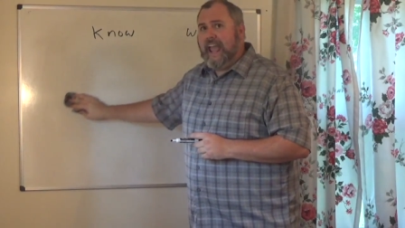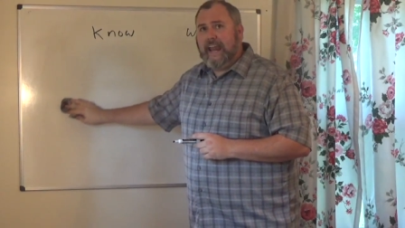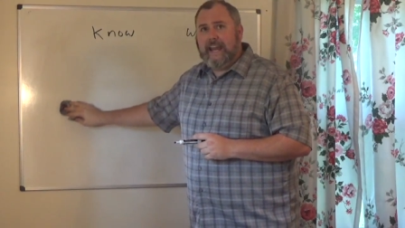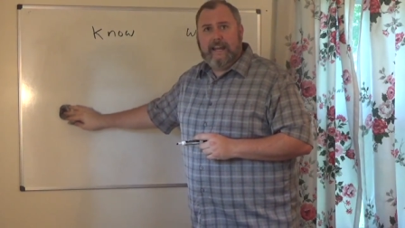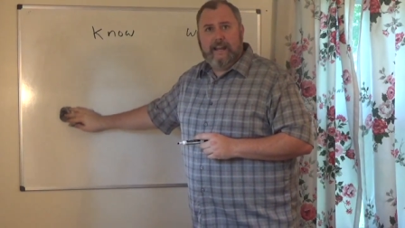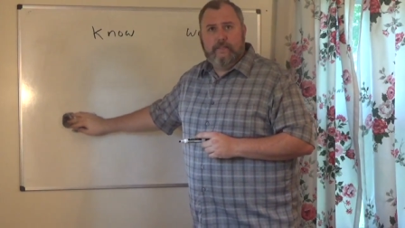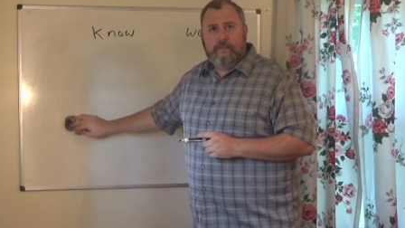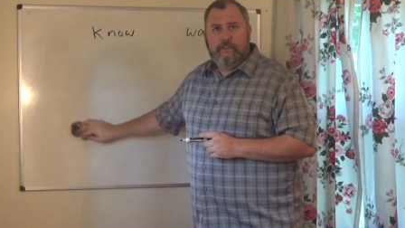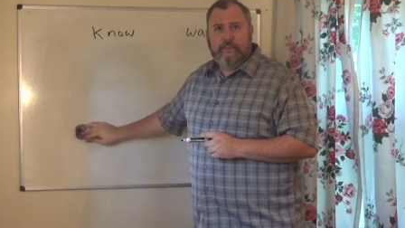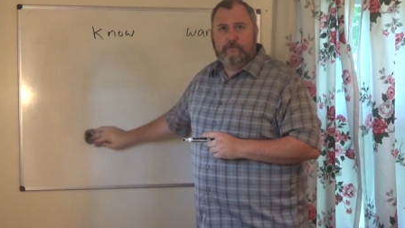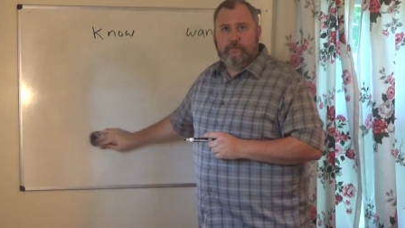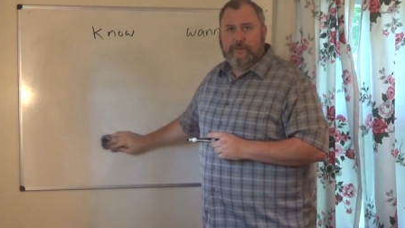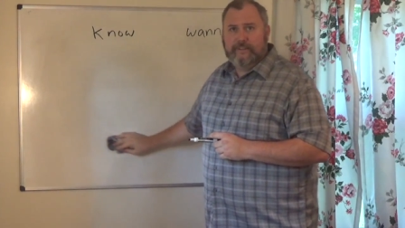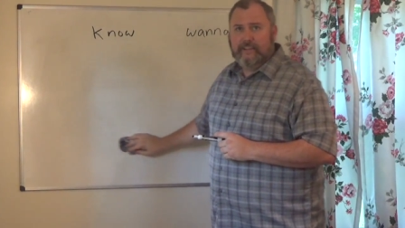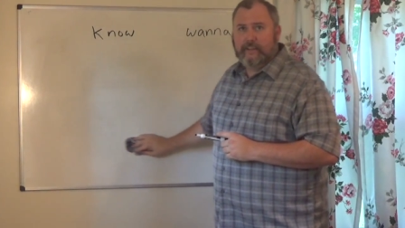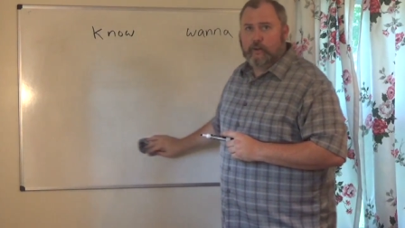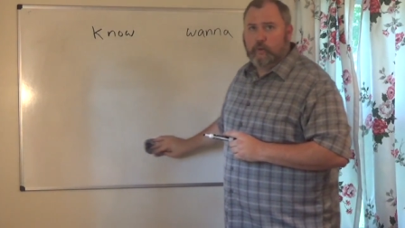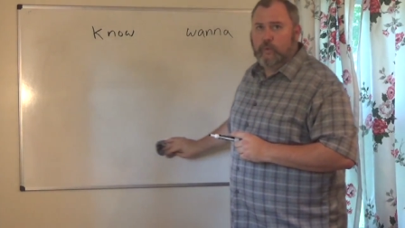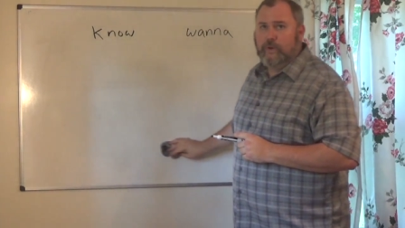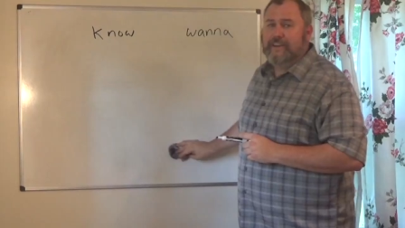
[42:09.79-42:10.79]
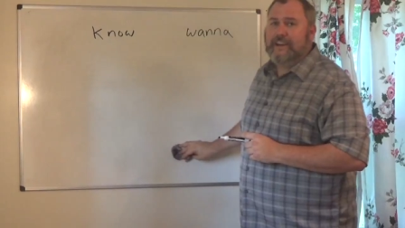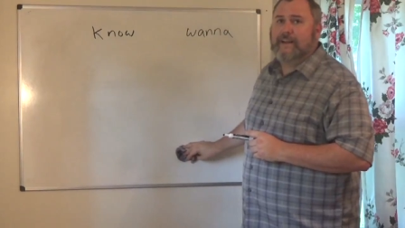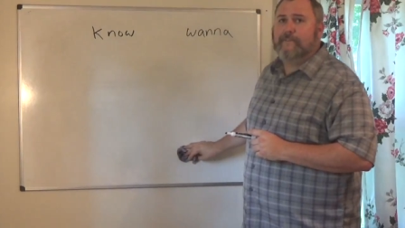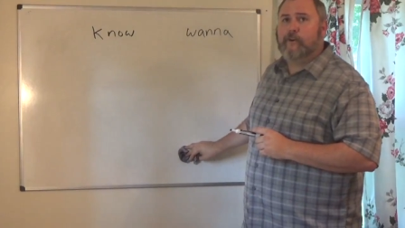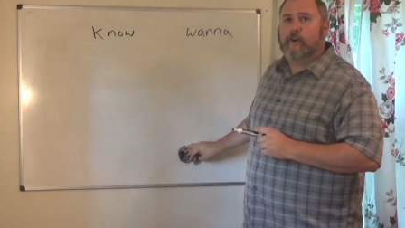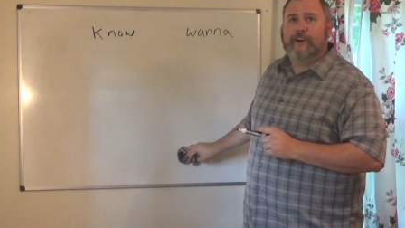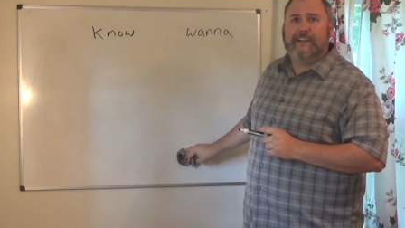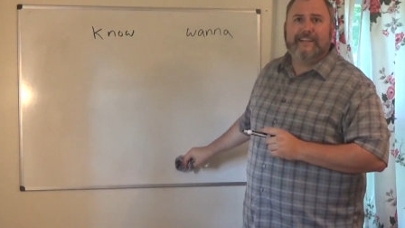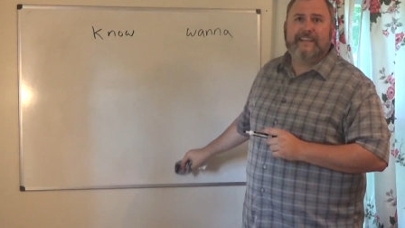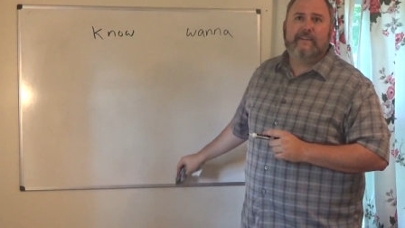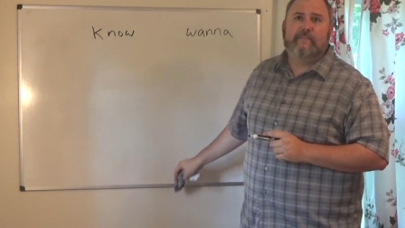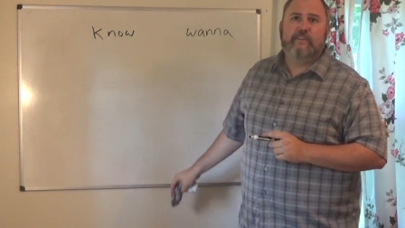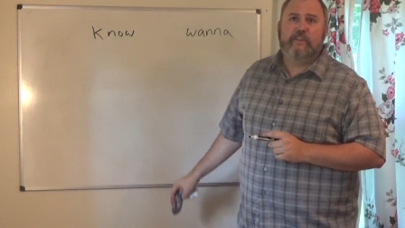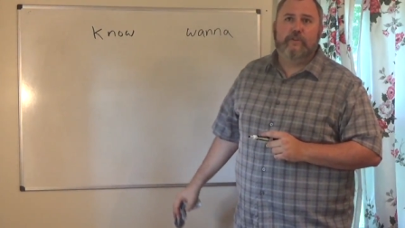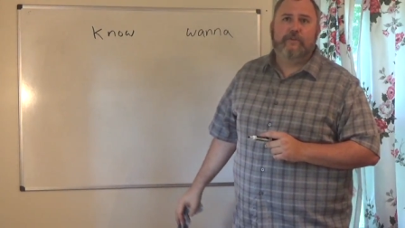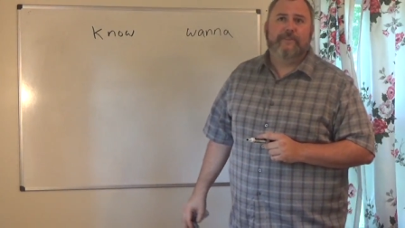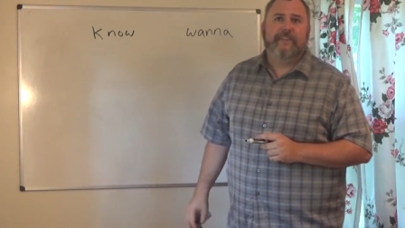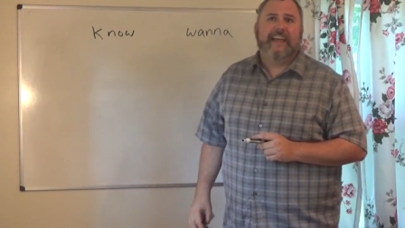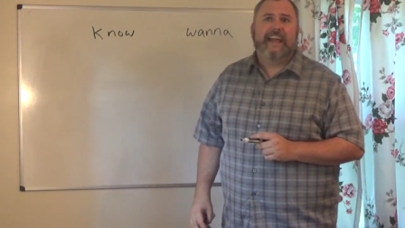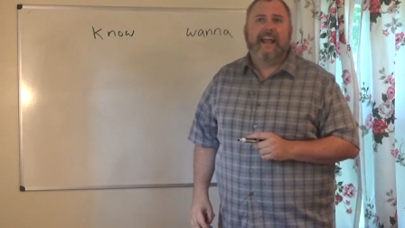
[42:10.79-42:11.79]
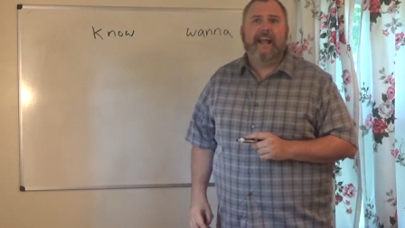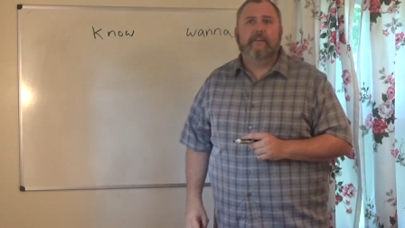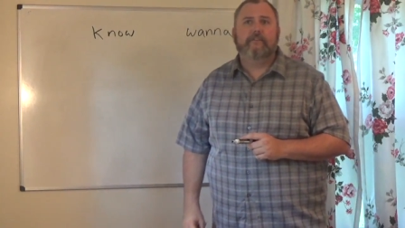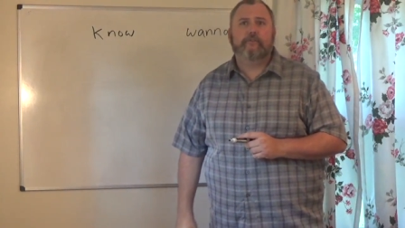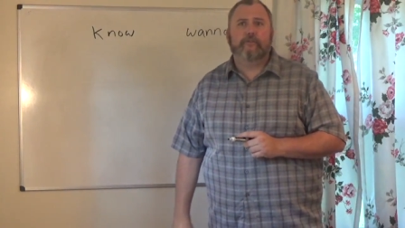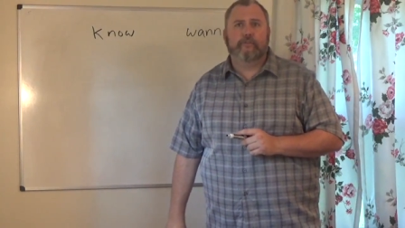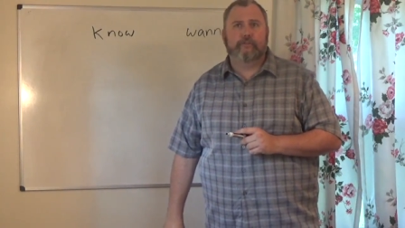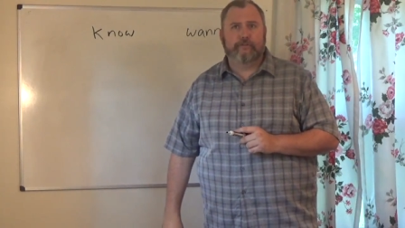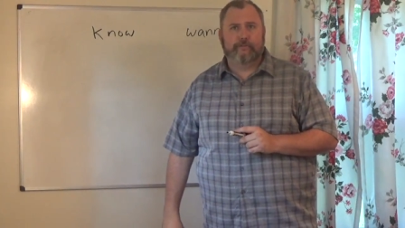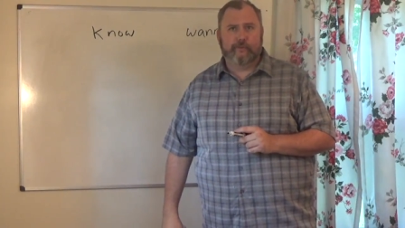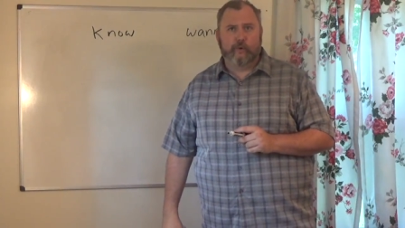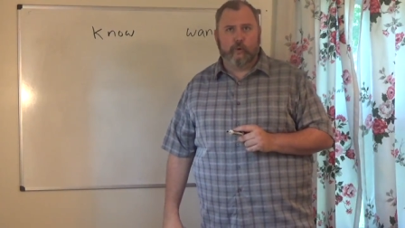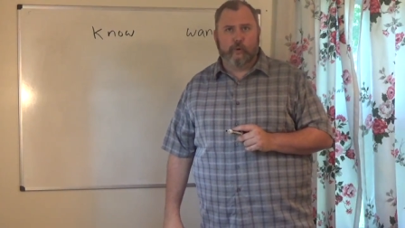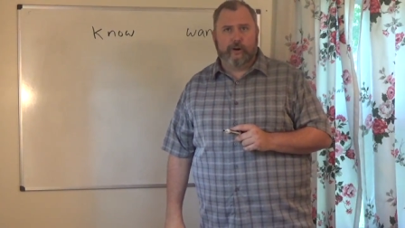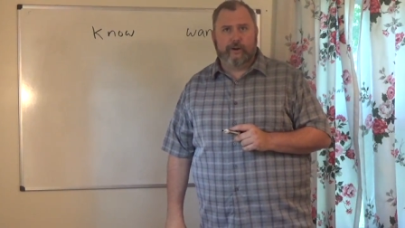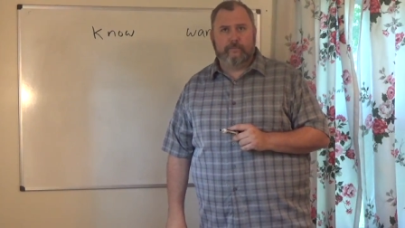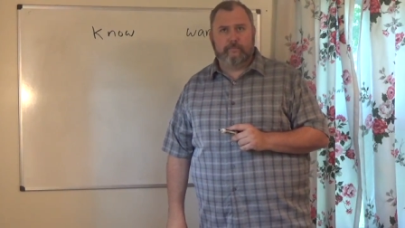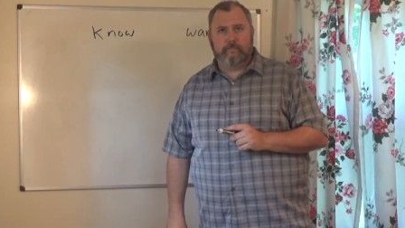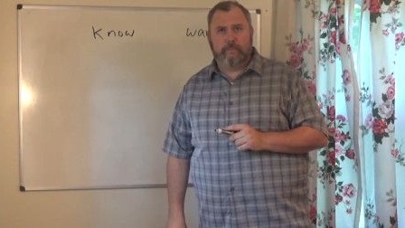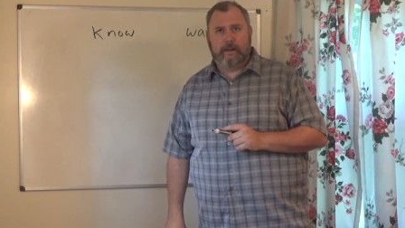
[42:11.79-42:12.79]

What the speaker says: and in this particular one, I've already given you the answers for it,